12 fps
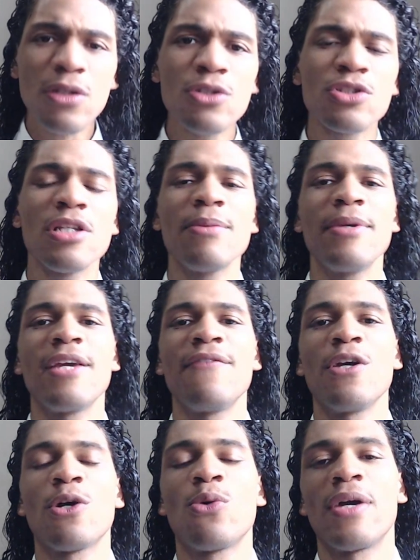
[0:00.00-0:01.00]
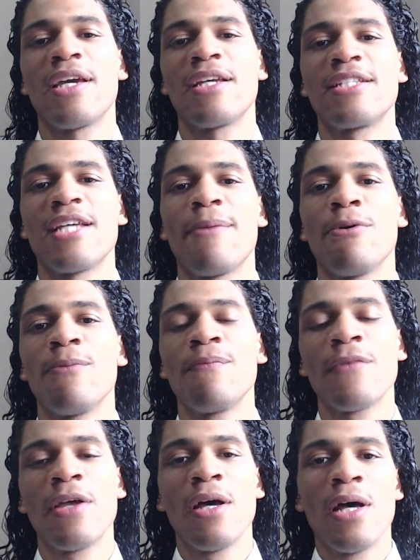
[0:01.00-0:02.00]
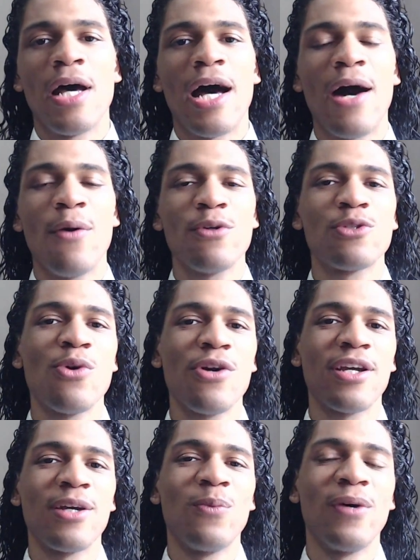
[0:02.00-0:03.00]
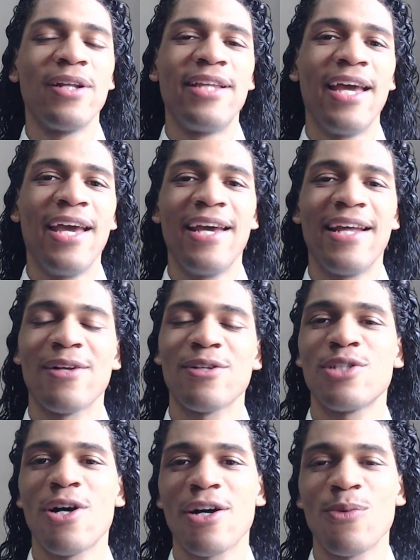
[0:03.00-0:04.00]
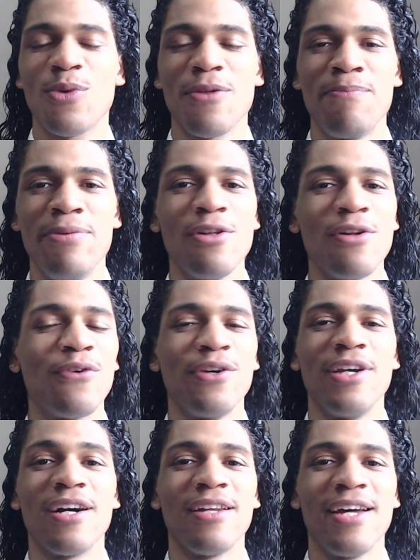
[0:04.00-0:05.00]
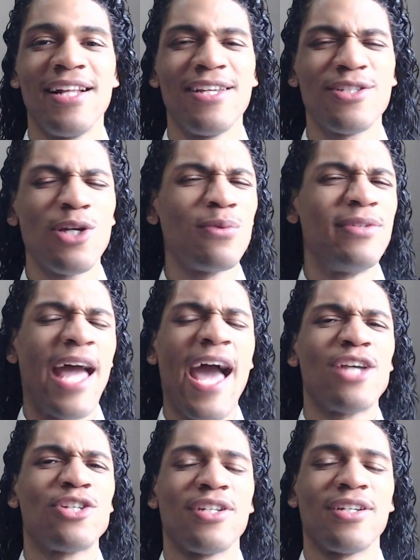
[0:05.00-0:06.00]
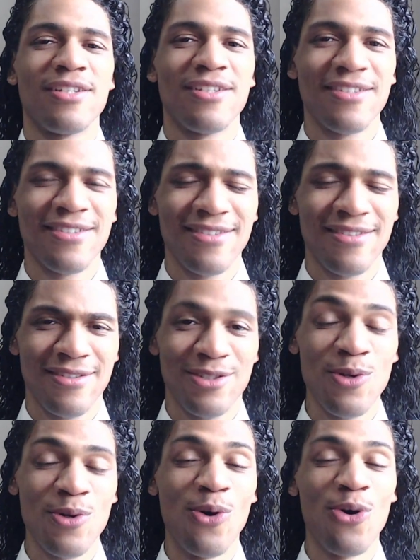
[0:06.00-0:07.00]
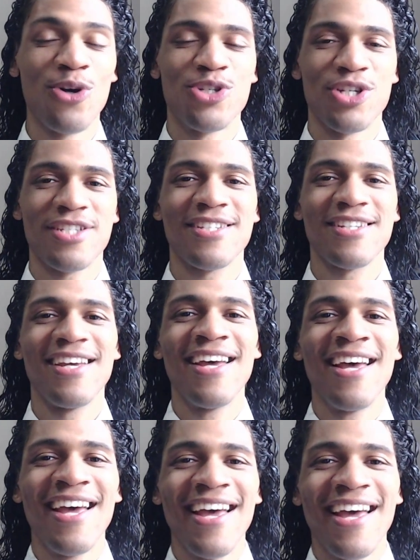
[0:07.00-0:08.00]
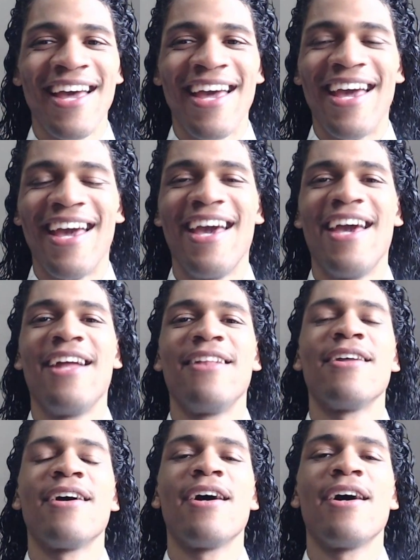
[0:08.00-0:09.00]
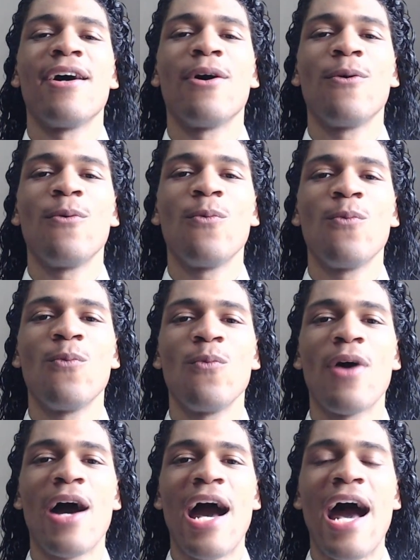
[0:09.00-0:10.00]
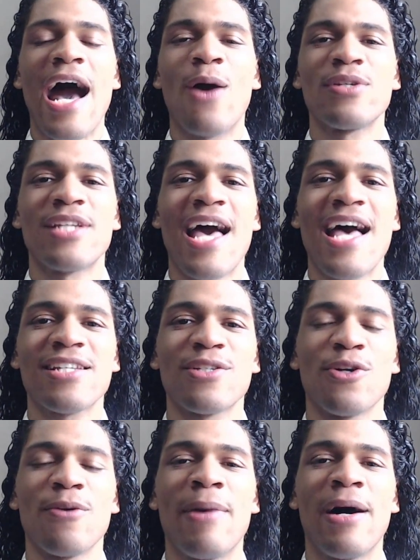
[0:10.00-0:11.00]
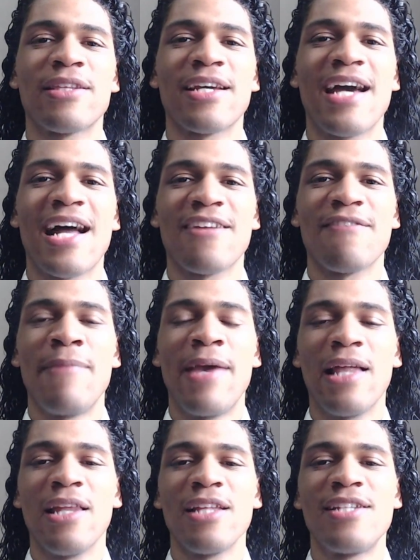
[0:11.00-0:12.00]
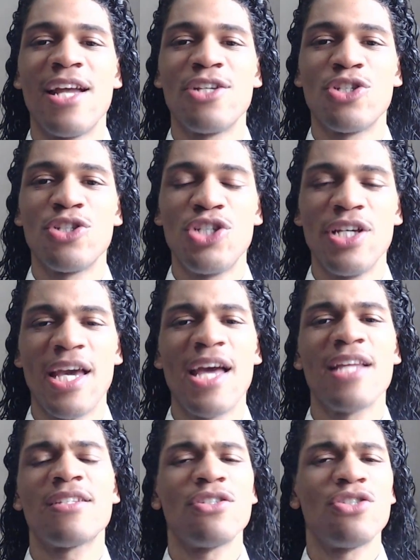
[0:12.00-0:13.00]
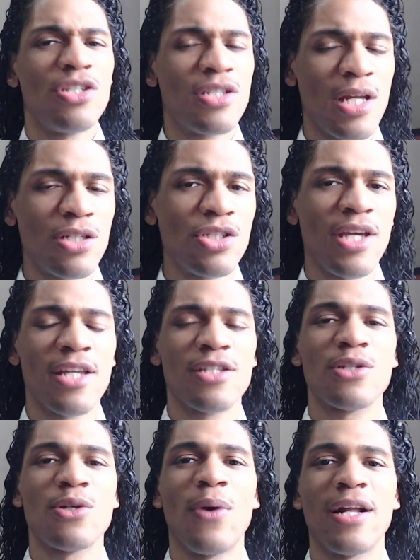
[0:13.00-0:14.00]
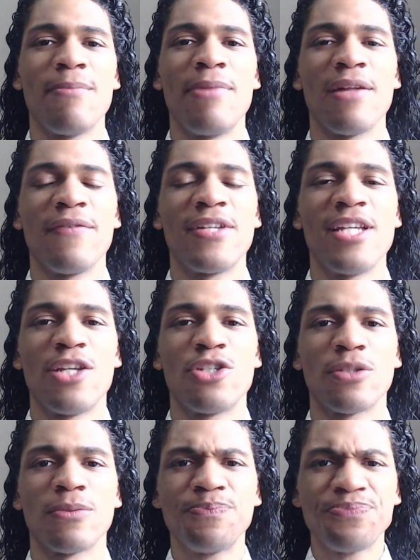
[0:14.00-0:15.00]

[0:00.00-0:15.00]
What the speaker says: So let me give you a quick example. I was working one day and I was talking with a beautiful young lady, so dashing, so gorgeous. And I was asking her about the kind of male attention she gets, and she said she gets quite a bit of attention.